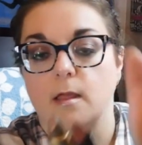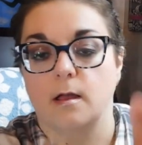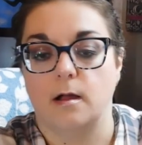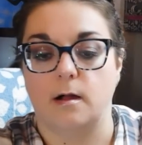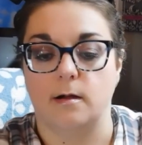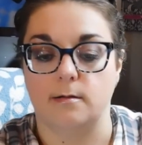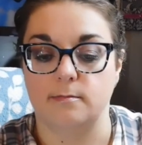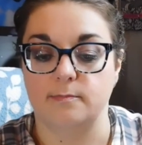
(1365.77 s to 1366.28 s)

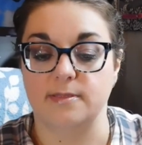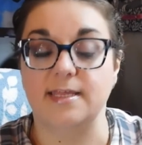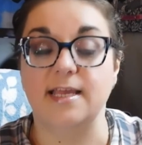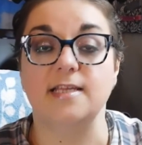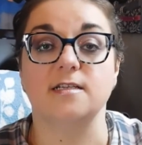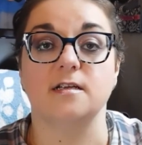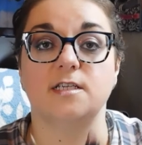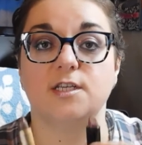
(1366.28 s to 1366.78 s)
but
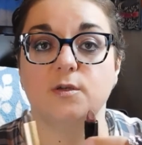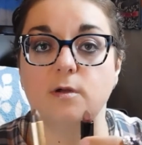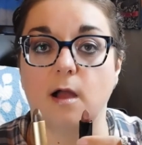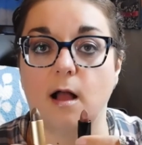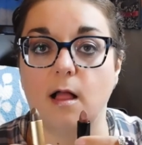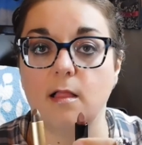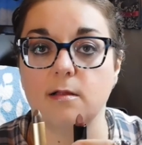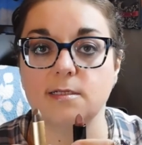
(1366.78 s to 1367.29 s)
these are two
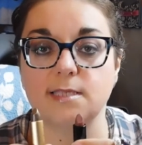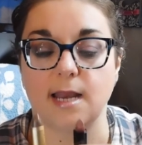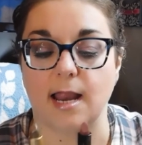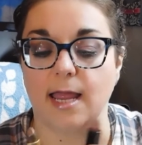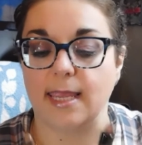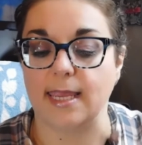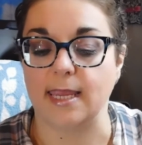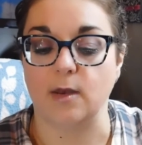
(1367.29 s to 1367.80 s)
colors that
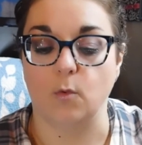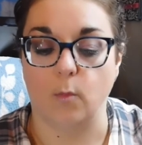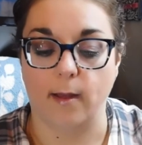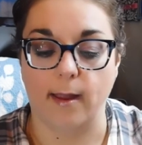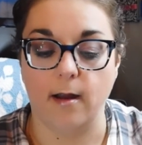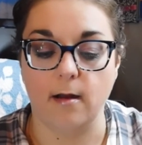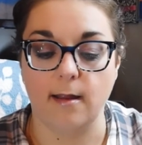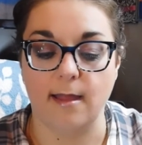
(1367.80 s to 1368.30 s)
I can
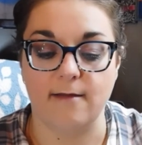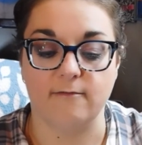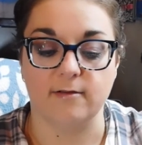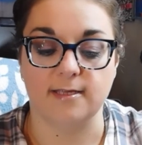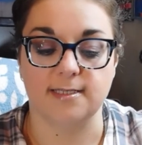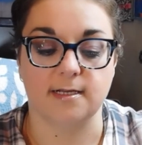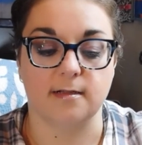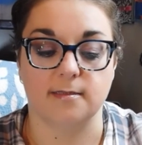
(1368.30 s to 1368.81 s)
wear
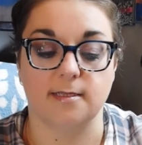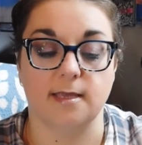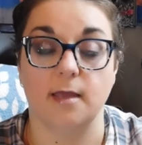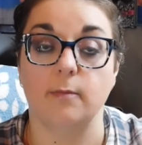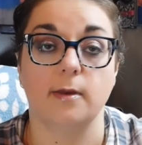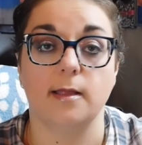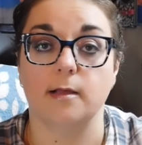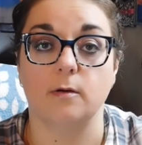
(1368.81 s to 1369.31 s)
every single day
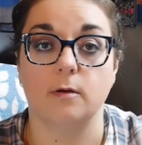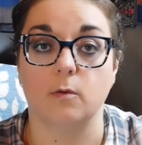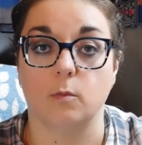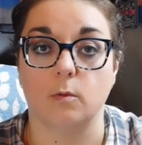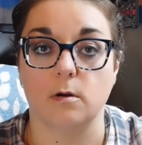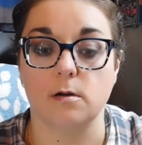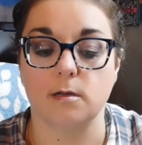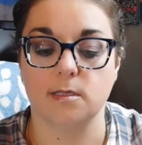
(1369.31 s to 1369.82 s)
when I go to
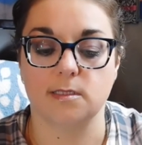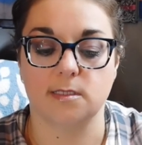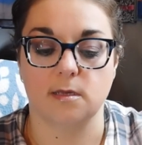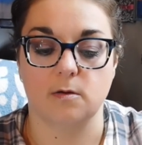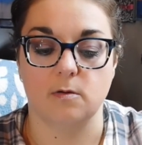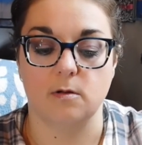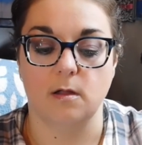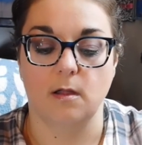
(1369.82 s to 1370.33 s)
work,
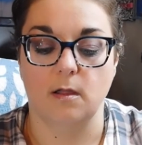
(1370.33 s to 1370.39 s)
so